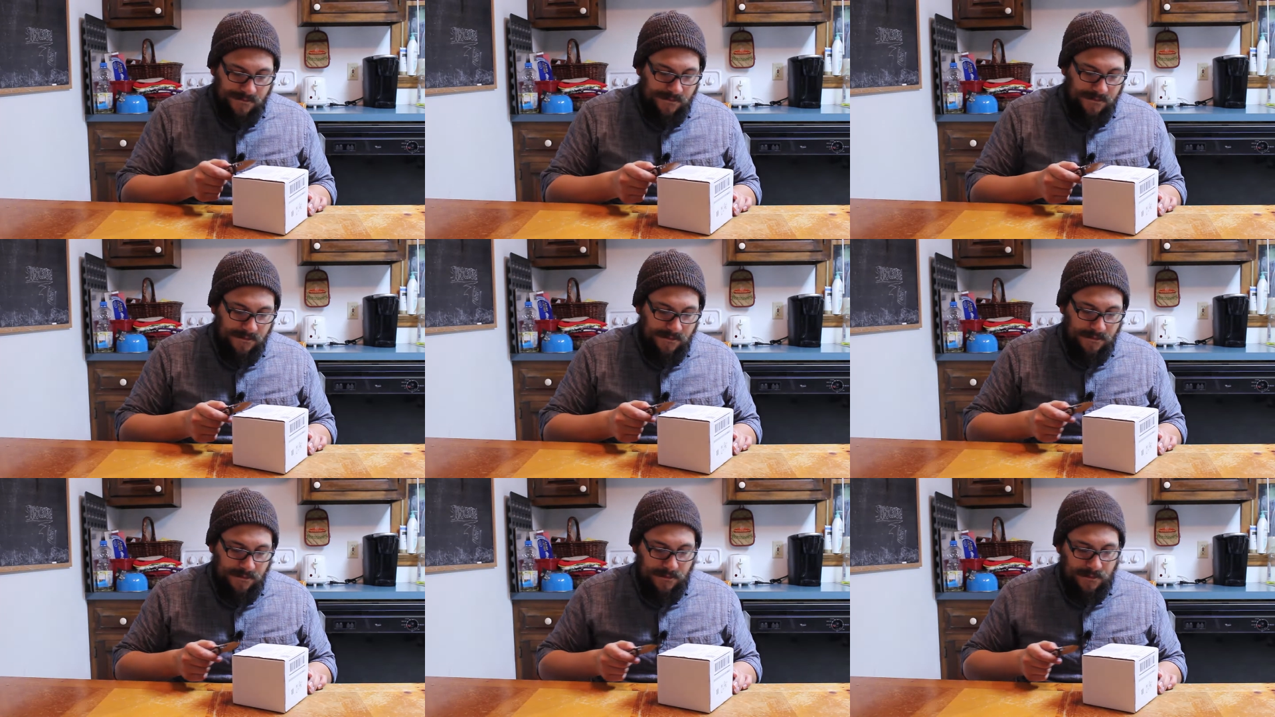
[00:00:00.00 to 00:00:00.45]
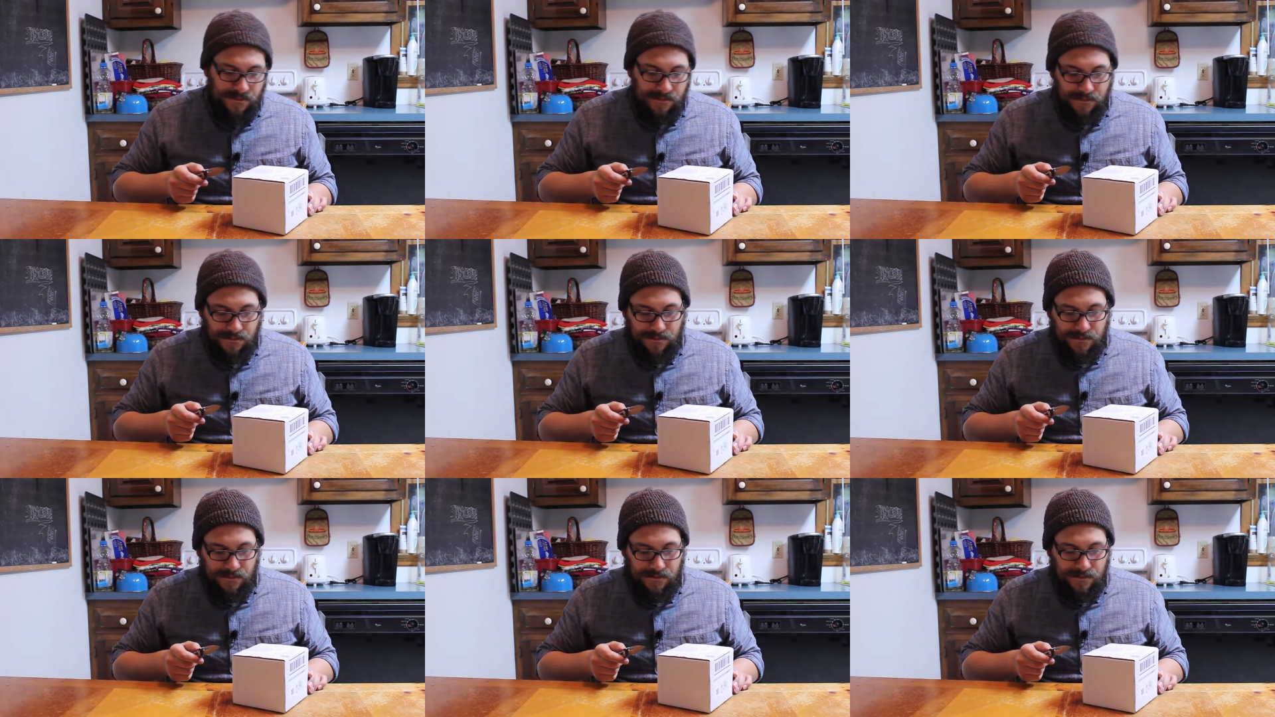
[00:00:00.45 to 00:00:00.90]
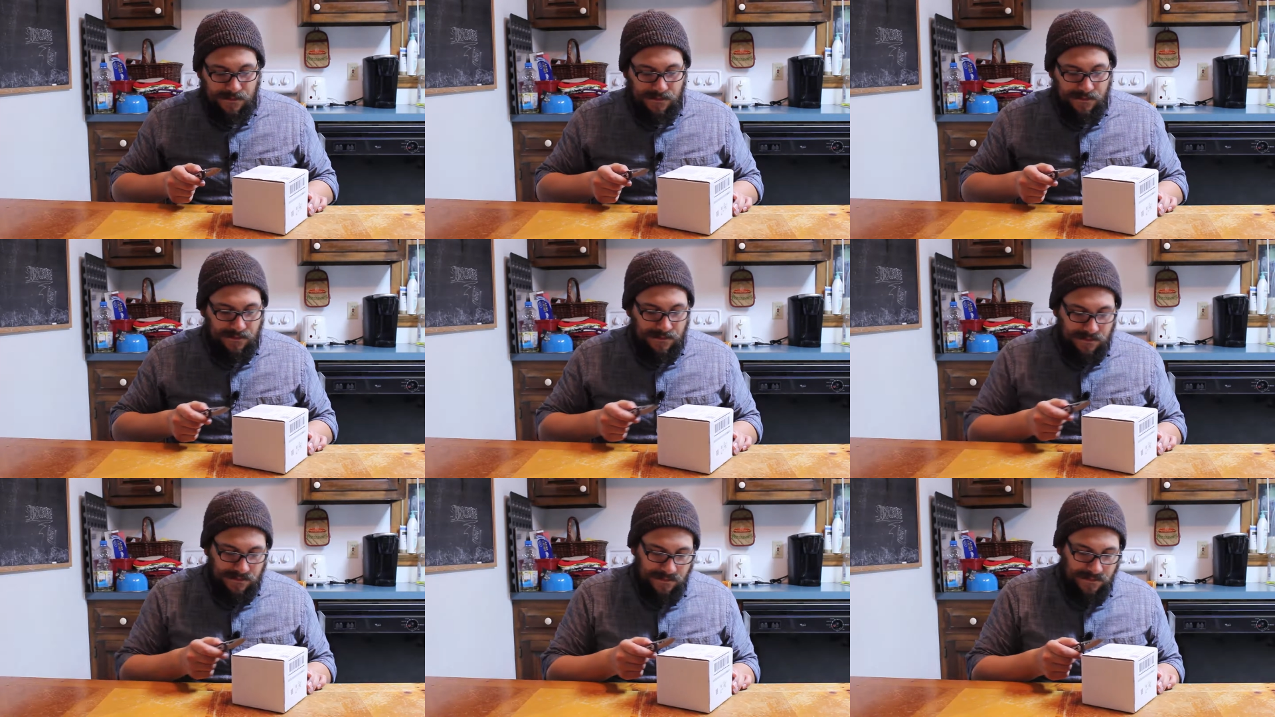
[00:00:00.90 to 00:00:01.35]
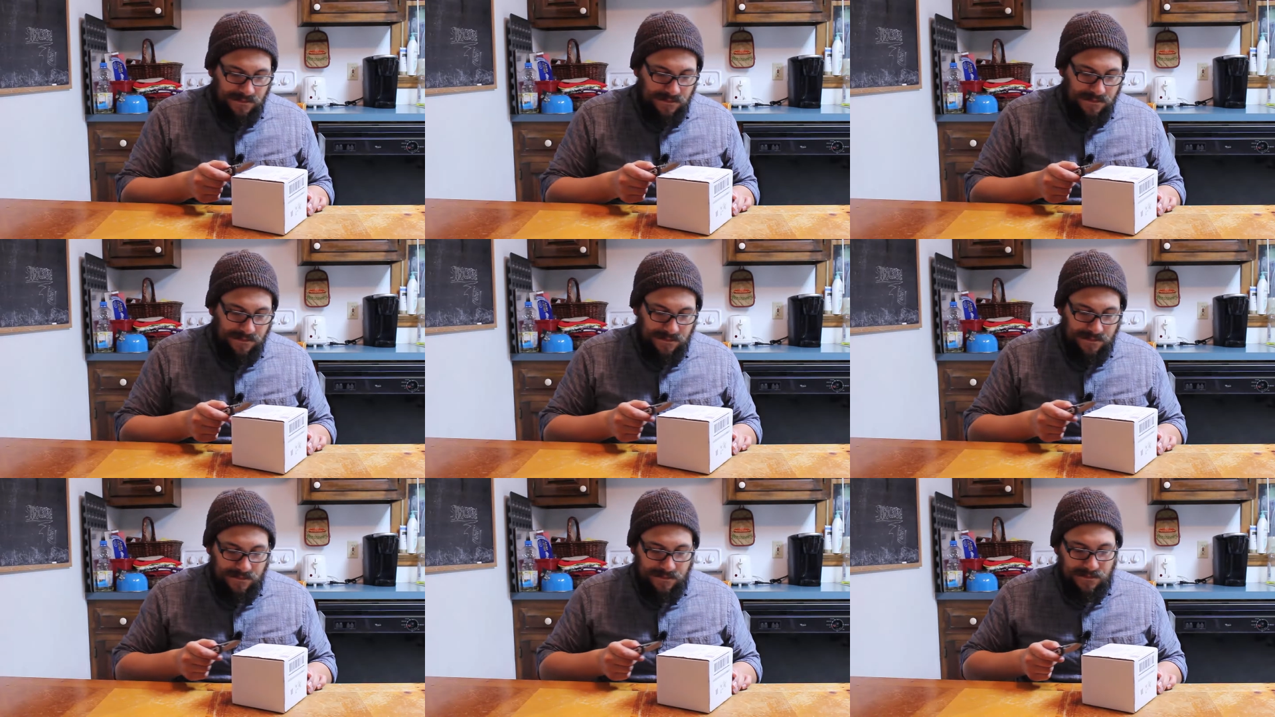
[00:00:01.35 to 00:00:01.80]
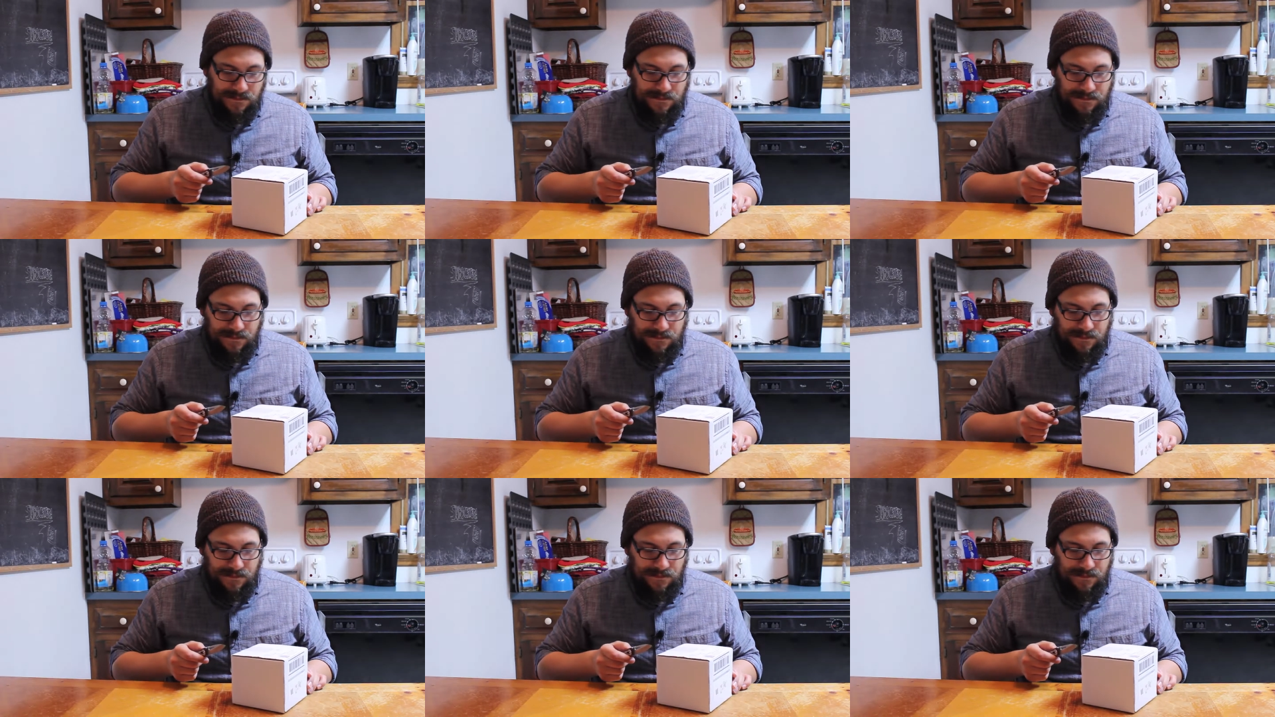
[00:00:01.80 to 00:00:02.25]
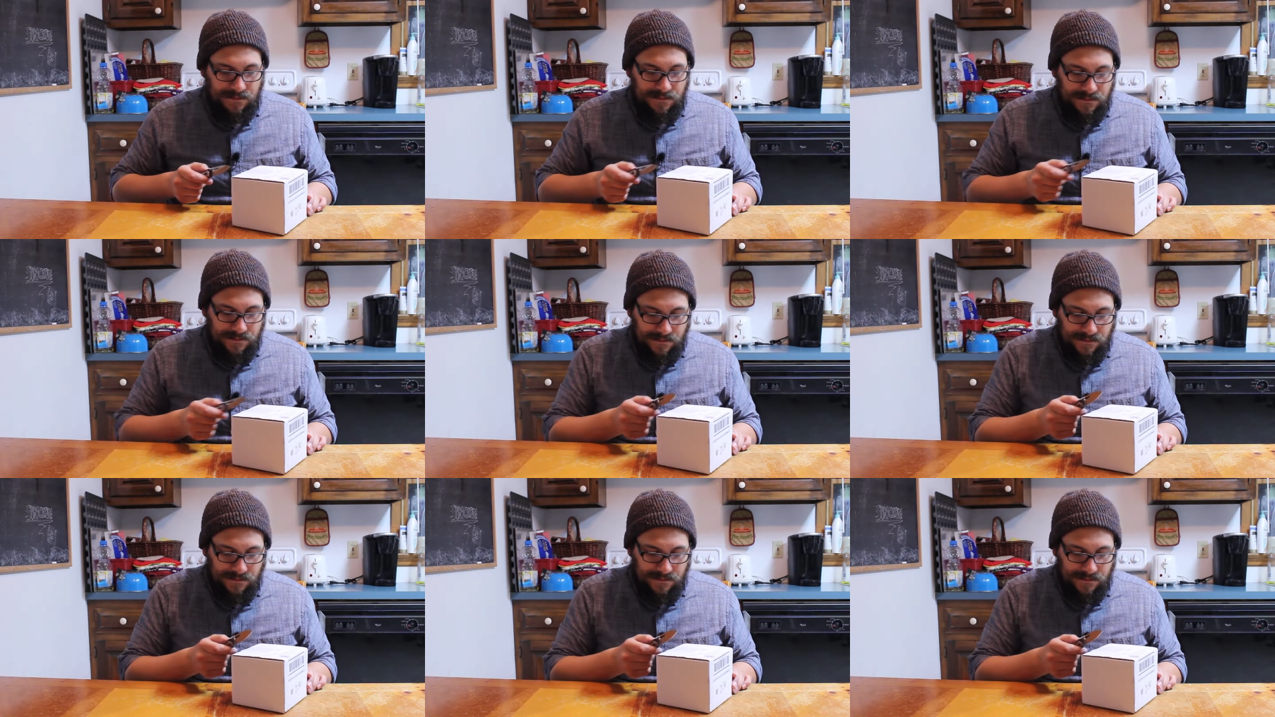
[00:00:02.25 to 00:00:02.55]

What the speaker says: Nothing is said.